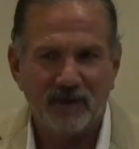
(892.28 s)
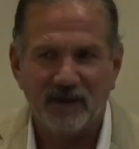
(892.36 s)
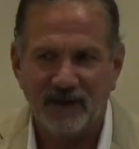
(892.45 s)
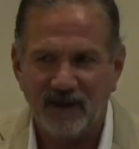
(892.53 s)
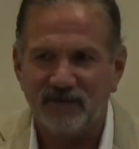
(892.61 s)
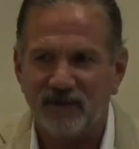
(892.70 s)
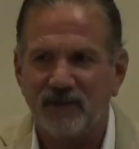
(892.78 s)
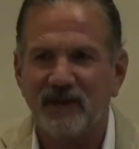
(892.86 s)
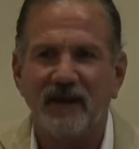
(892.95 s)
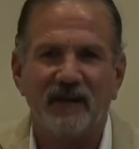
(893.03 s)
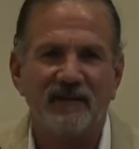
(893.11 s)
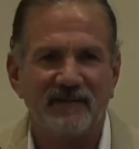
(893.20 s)
it gives you an
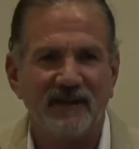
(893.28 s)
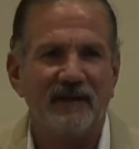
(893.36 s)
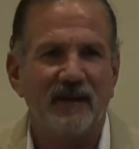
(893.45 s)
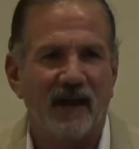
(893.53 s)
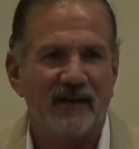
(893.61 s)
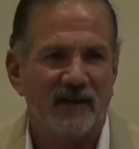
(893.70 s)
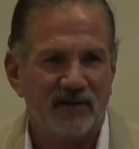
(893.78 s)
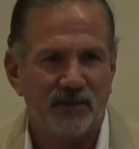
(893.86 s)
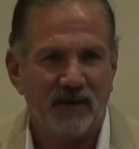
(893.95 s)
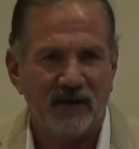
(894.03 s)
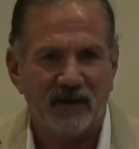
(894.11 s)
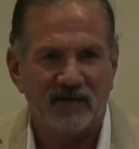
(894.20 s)
LSD-like
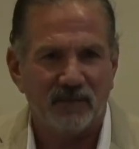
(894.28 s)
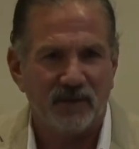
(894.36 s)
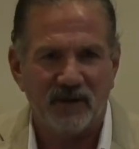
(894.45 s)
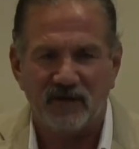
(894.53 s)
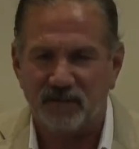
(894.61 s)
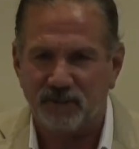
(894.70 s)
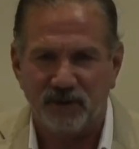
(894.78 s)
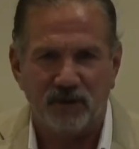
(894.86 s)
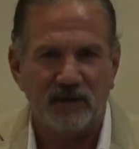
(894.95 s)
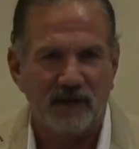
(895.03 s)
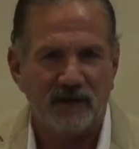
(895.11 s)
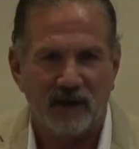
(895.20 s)
experience, but it's
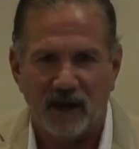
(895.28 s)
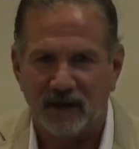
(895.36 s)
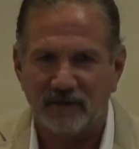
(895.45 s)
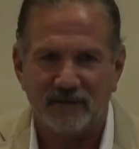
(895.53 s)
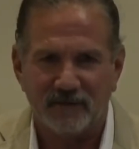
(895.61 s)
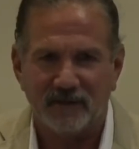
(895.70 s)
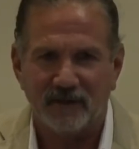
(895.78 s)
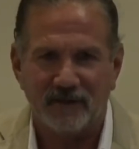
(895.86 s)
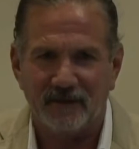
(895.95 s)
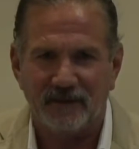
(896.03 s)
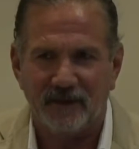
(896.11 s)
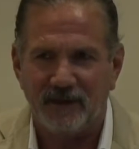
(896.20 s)
purely not
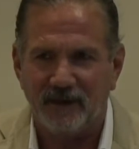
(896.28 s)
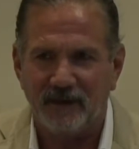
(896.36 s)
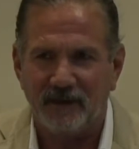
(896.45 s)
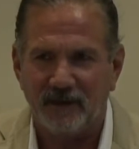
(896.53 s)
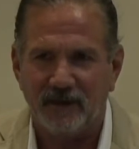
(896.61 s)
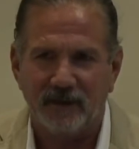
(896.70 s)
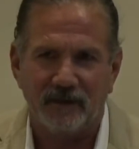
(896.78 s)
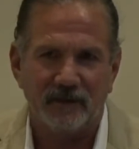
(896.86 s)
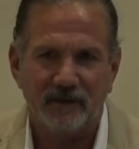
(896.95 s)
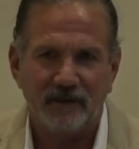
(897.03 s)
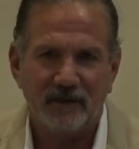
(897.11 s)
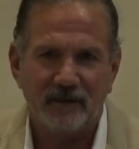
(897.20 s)
a
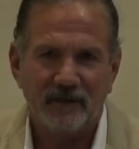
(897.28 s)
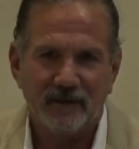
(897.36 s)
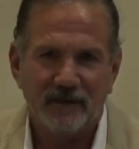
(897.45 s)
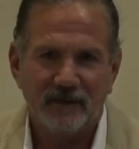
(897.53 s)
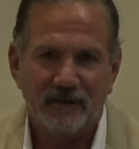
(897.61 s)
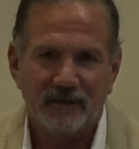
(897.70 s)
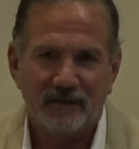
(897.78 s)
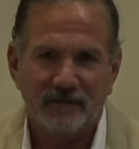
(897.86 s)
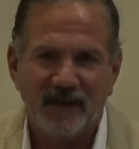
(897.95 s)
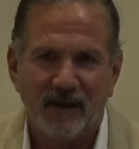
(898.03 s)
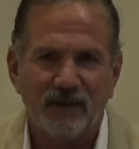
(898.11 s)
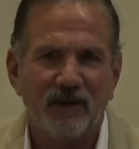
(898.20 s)

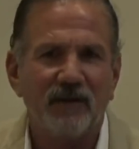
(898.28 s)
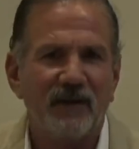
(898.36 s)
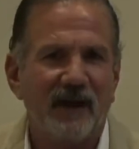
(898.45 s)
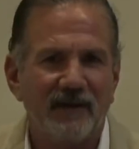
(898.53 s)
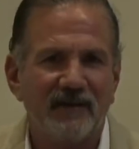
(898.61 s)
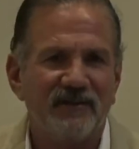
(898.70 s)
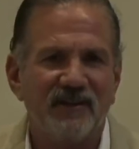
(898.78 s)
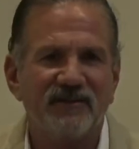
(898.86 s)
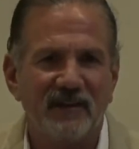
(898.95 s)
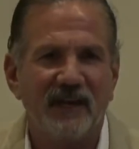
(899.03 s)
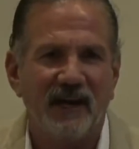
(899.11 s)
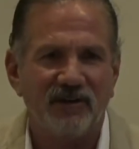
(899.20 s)
chemical that exists
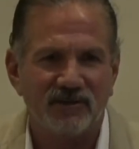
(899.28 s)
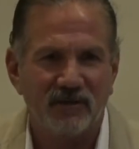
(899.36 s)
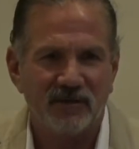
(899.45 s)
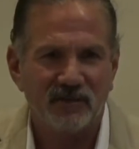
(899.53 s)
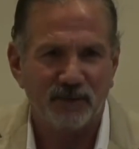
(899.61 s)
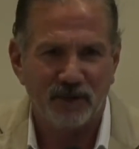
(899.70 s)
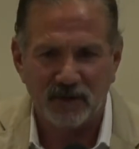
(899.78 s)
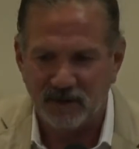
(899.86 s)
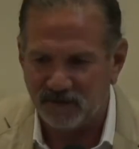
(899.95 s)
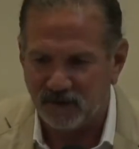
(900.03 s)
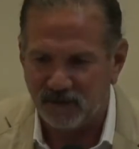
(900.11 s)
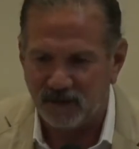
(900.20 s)
in nature. It's purely a
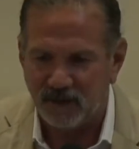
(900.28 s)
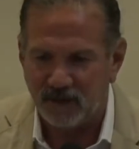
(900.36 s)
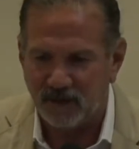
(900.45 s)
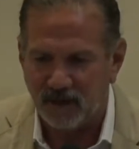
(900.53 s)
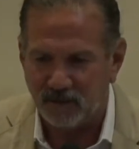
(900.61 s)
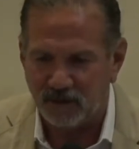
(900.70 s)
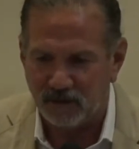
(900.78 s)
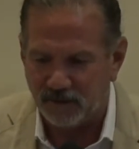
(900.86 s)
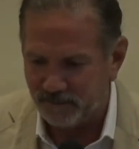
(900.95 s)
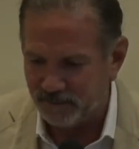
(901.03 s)
synthetic chemical.